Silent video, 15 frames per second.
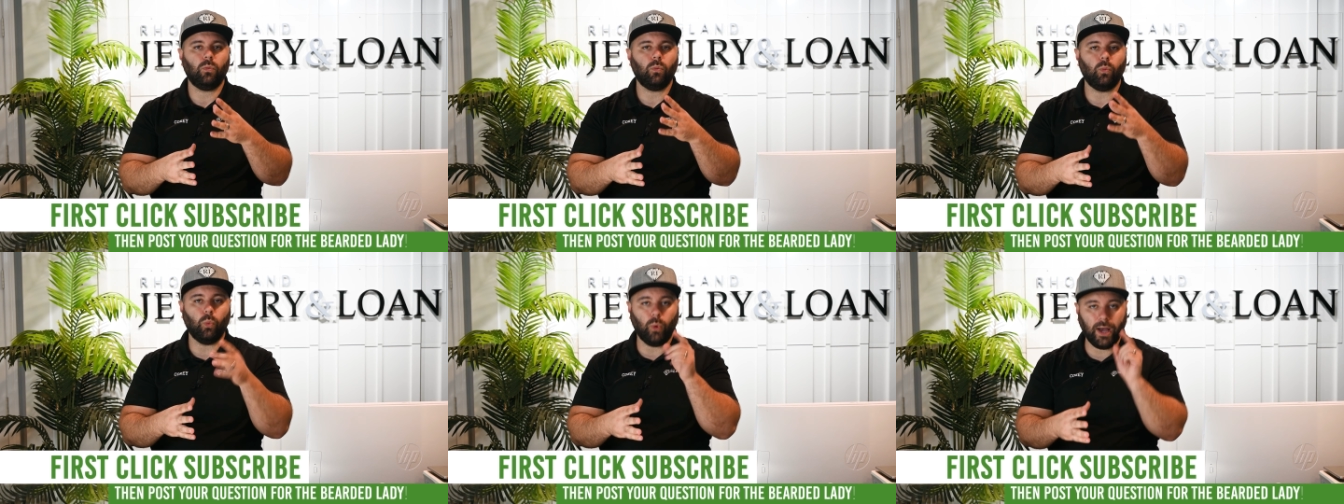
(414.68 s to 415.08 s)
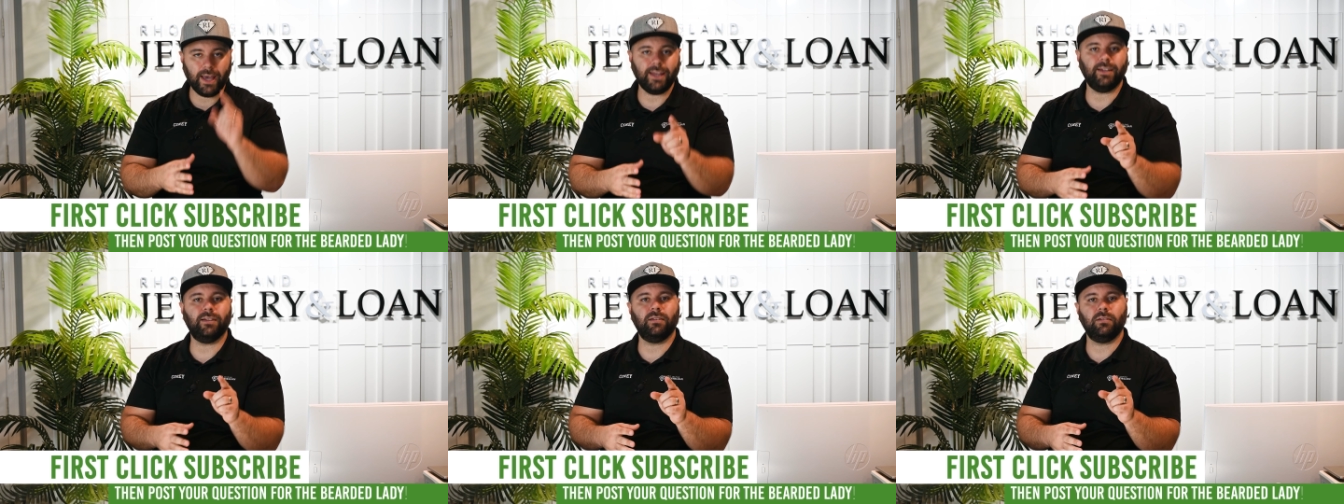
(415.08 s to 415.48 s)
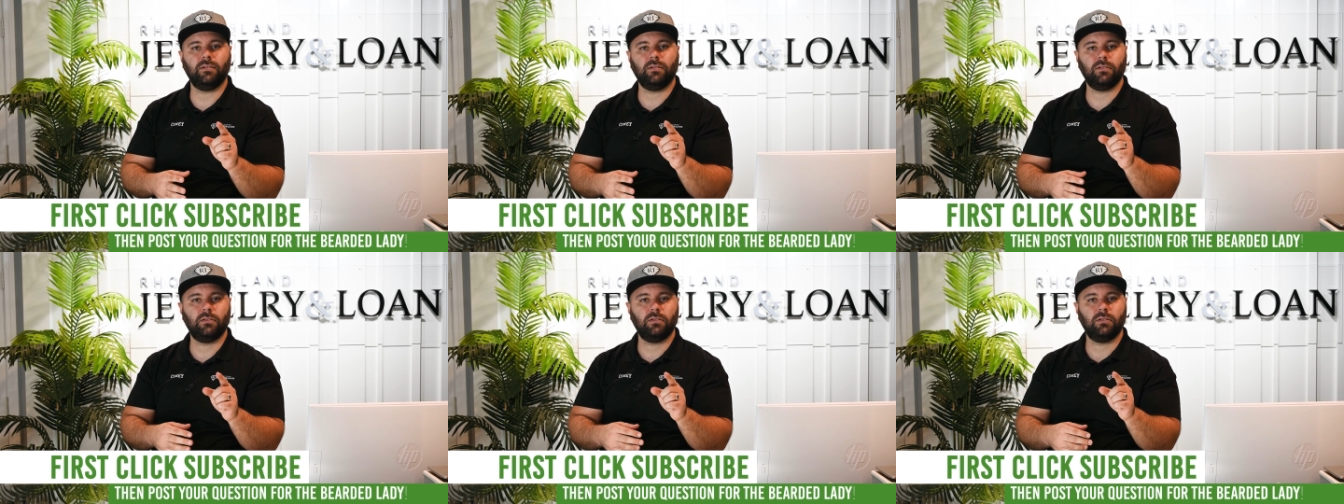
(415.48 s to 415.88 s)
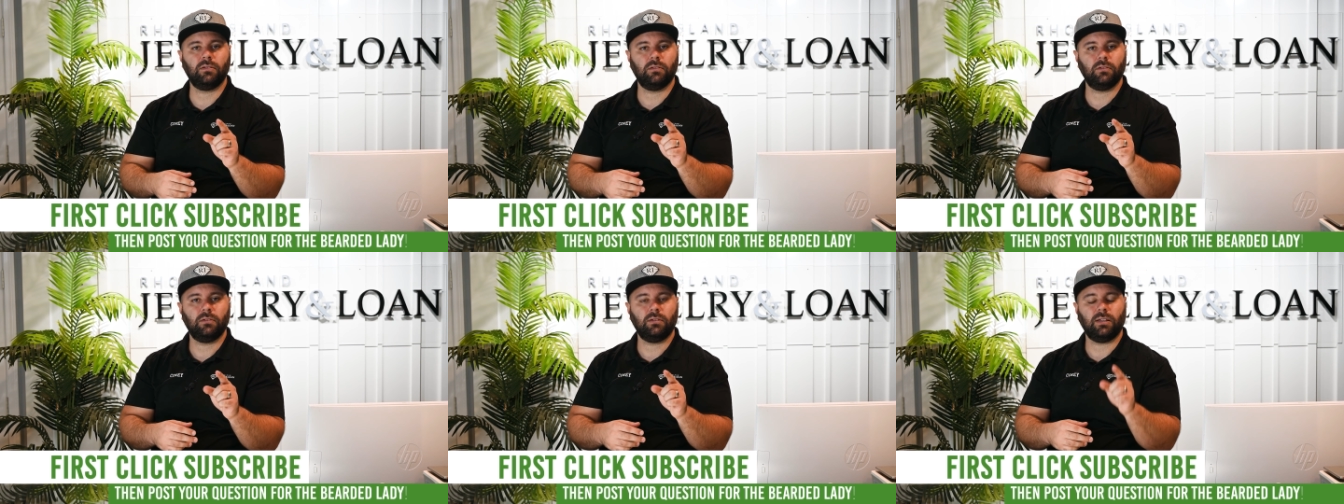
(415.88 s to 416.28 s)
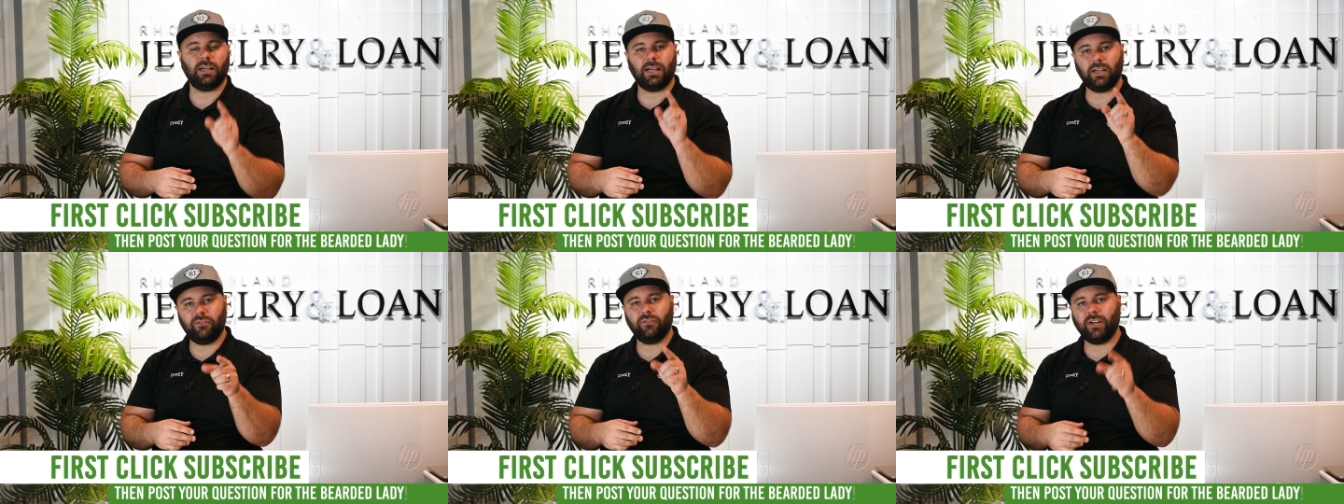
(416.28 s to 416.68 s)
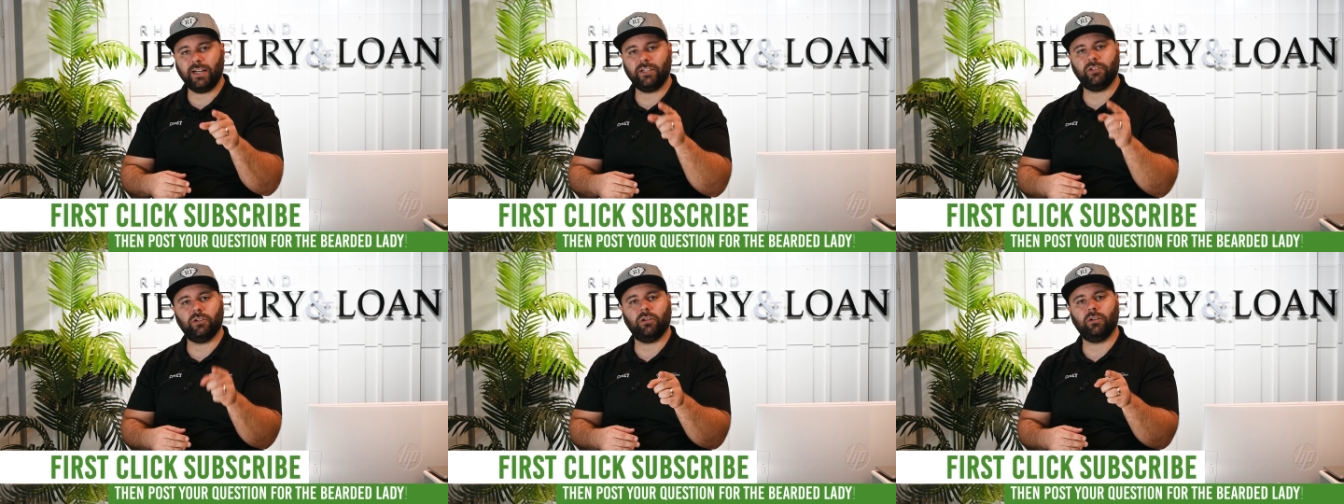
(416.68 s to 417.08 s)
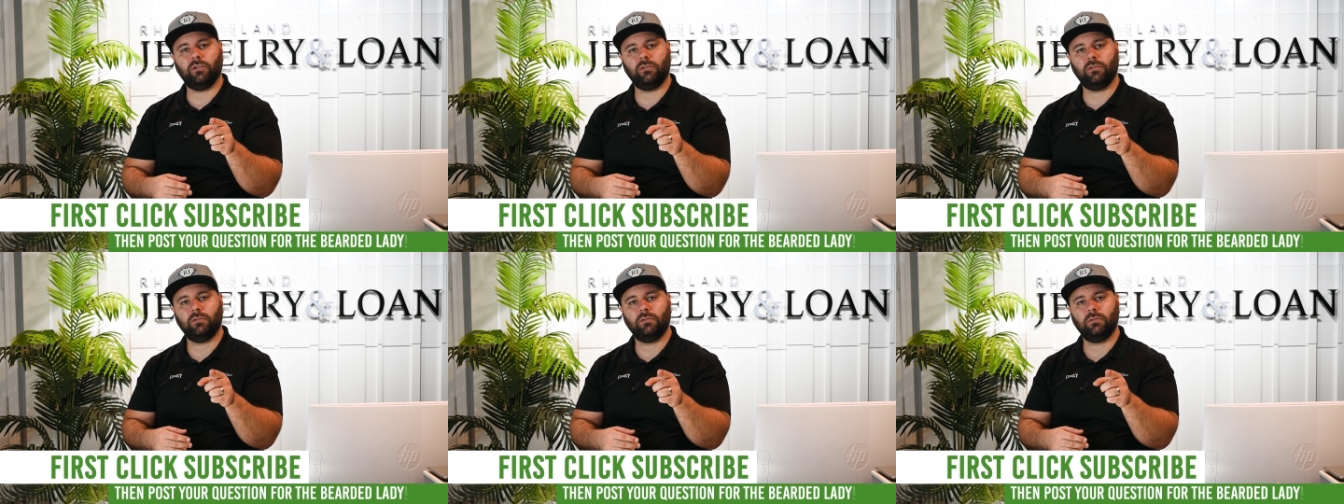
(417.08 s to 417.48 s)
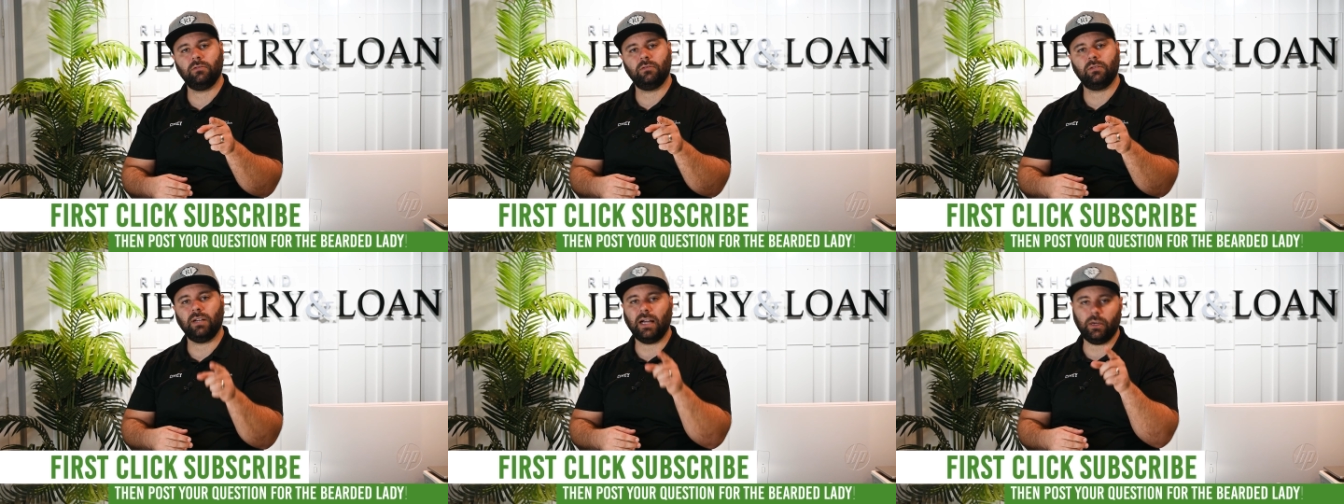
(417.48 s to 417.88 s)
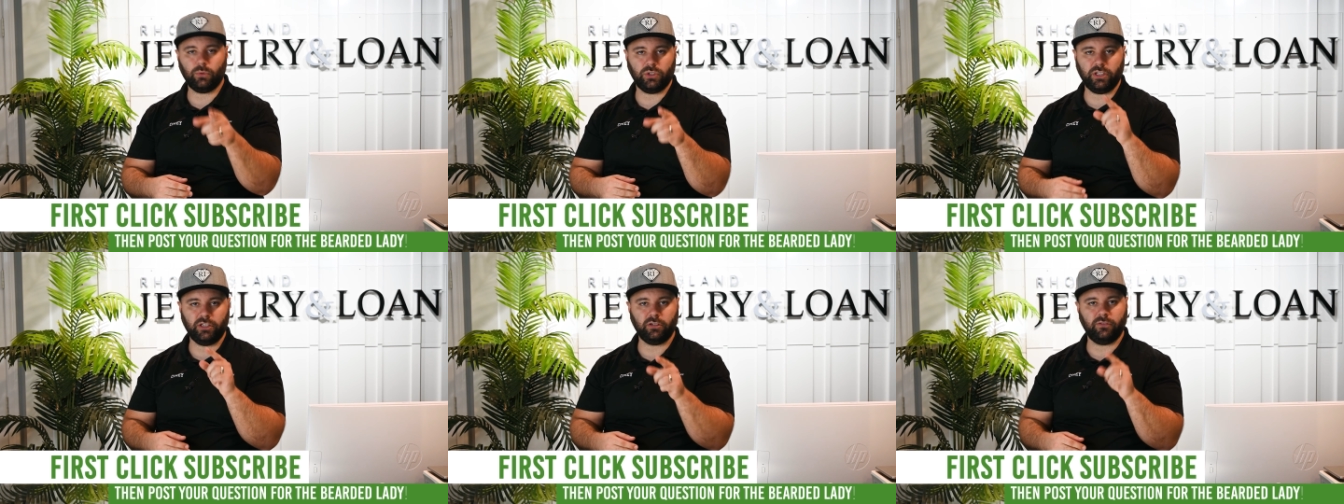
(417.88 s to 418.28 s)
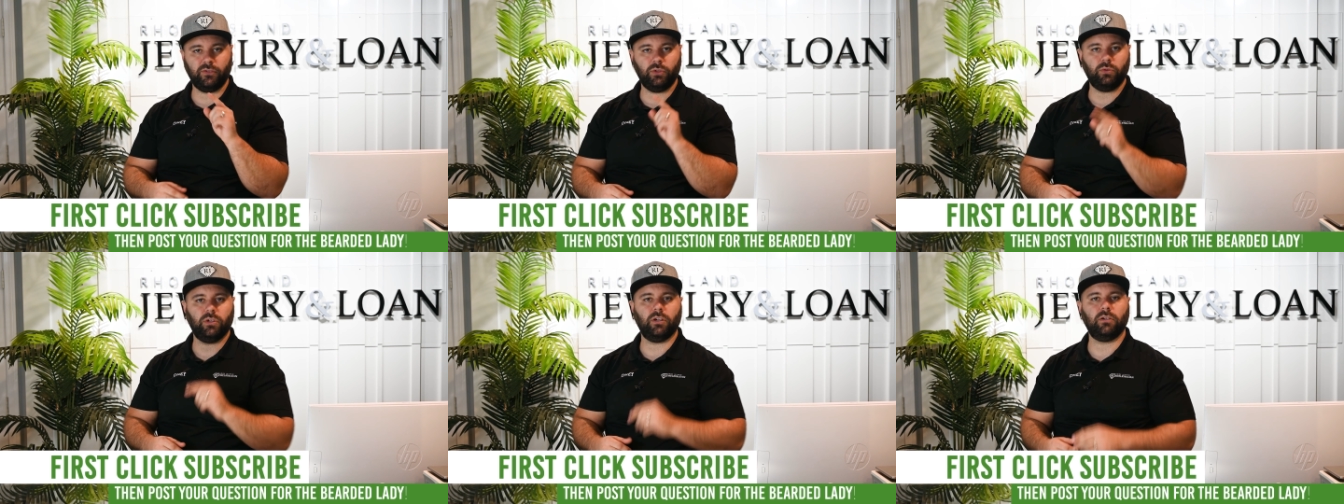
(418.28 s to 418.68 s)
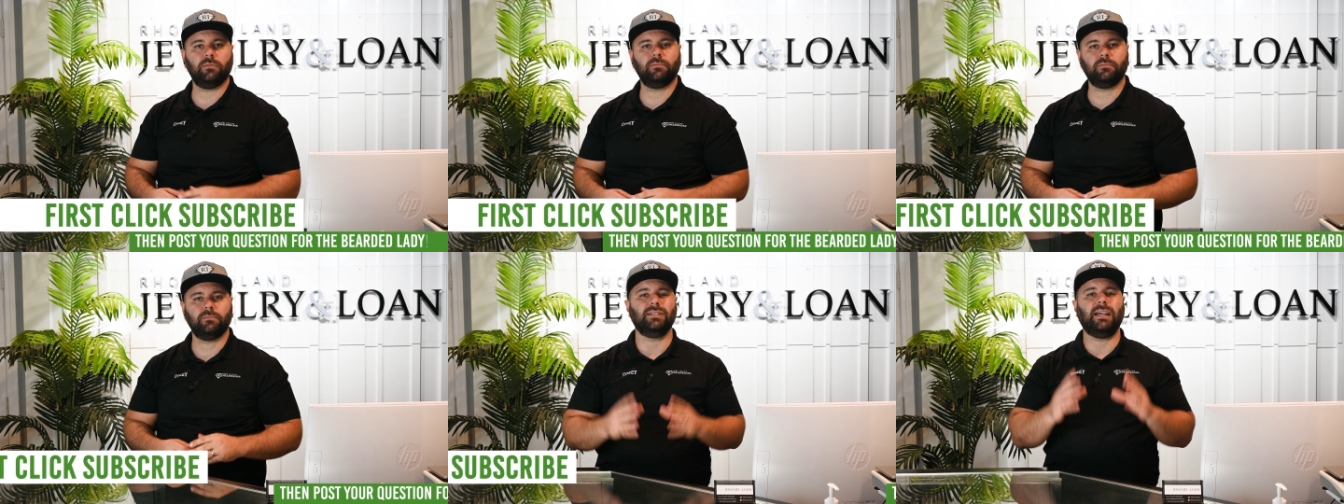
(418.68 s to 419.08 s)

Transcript: When I find her, I will interview her.